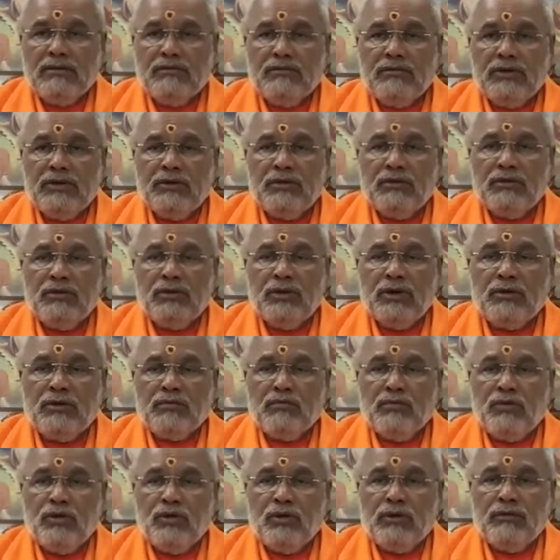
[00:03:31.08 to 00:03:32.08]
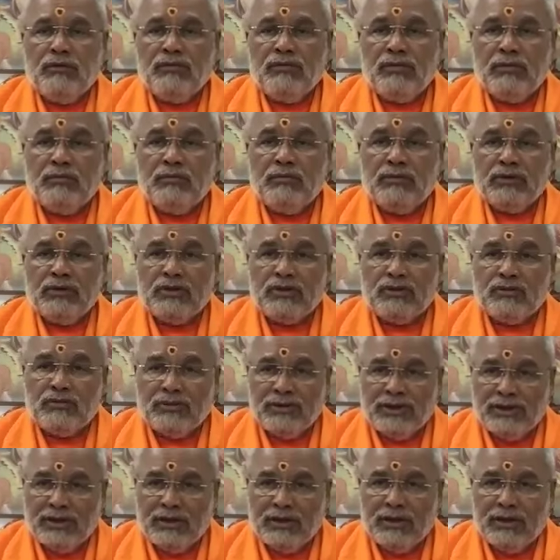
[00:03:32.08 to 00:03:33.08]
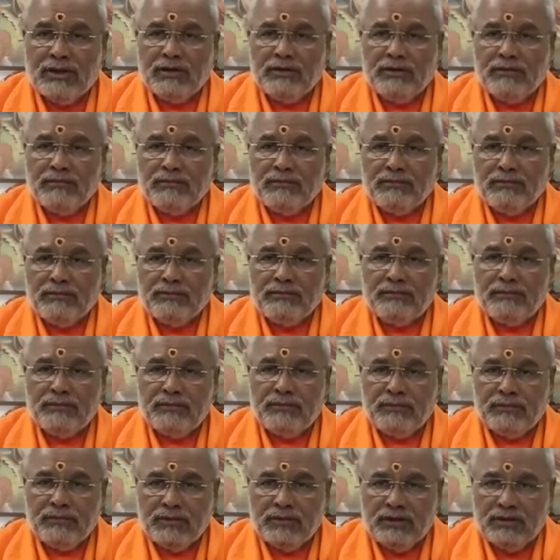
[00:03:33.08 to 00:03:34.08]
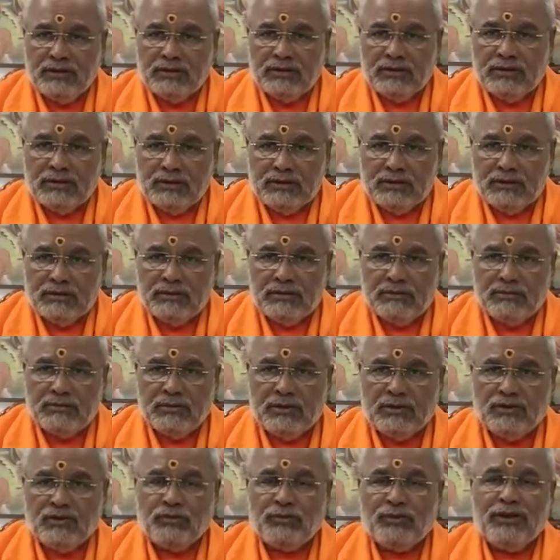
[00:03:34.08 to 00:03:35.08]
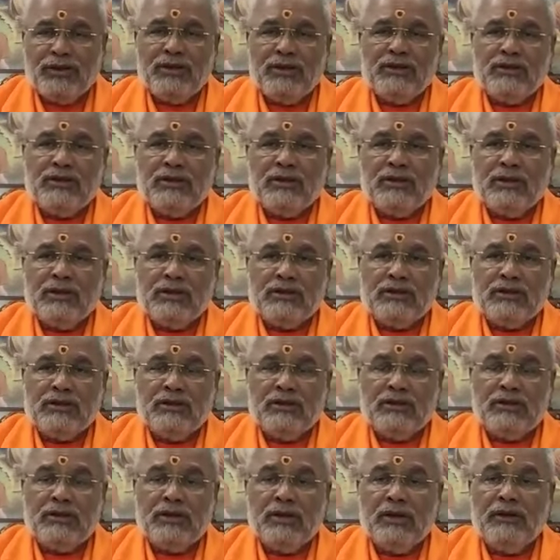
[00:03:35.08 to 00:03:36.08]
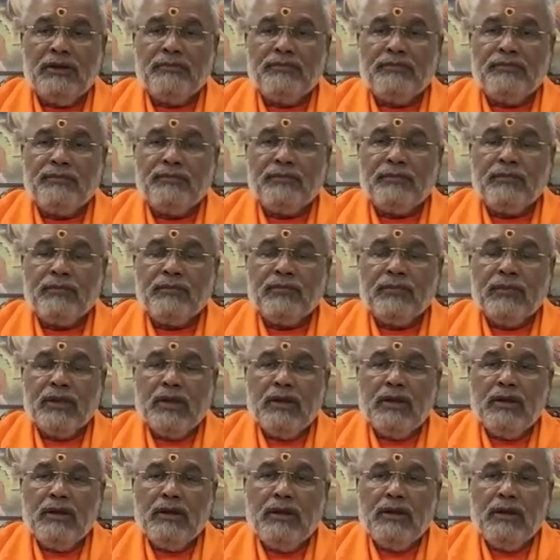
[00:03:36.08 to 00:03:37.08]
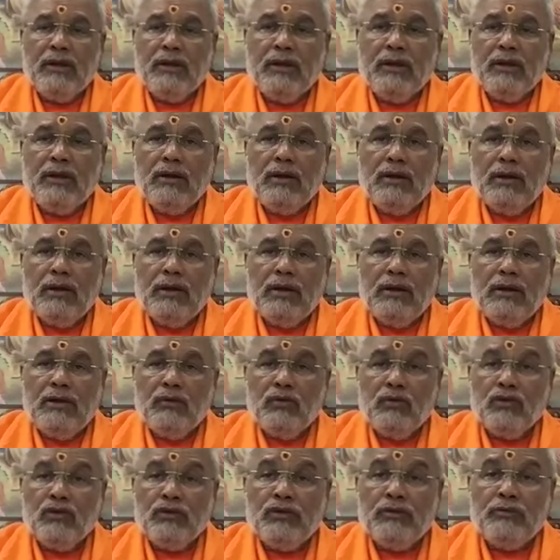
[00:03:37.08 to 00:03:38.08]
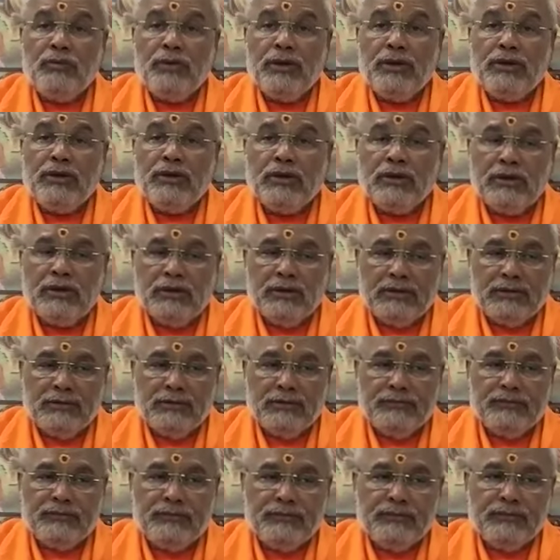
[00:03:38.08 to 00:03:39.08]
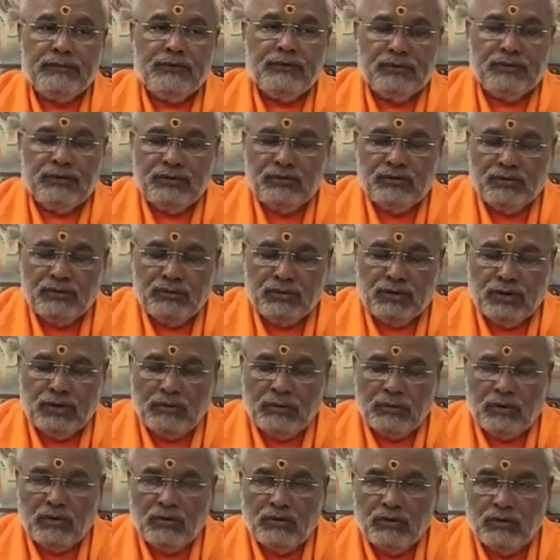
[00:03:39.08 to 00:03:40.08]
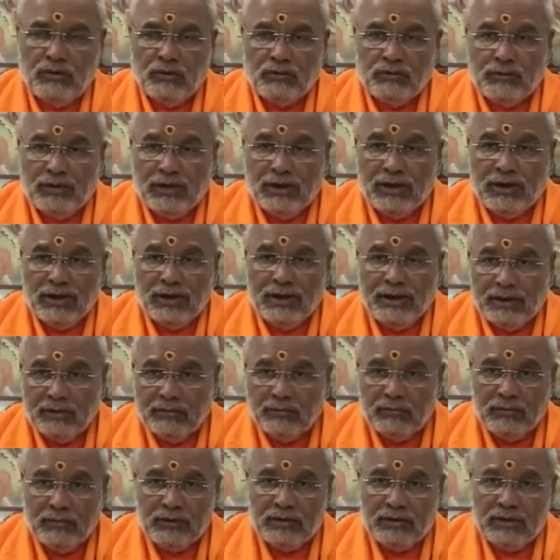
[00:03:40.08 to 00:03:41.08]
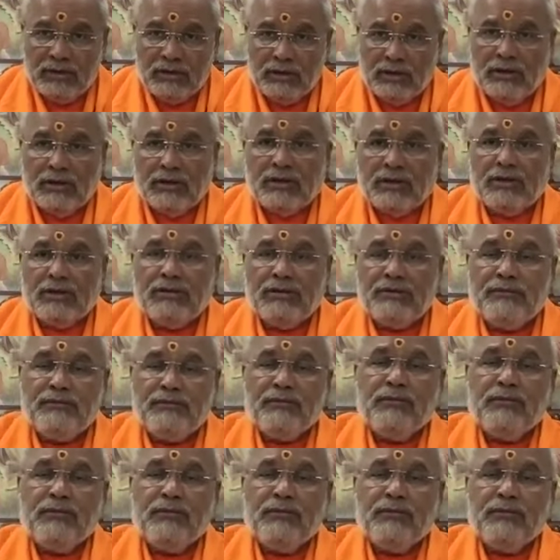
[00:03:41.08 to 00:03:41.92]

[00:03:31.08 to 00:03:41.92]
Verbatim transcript: one who are born from the Sveda, means perspiration, etc., and Udbhija, those who come out of the land, Mother Earth.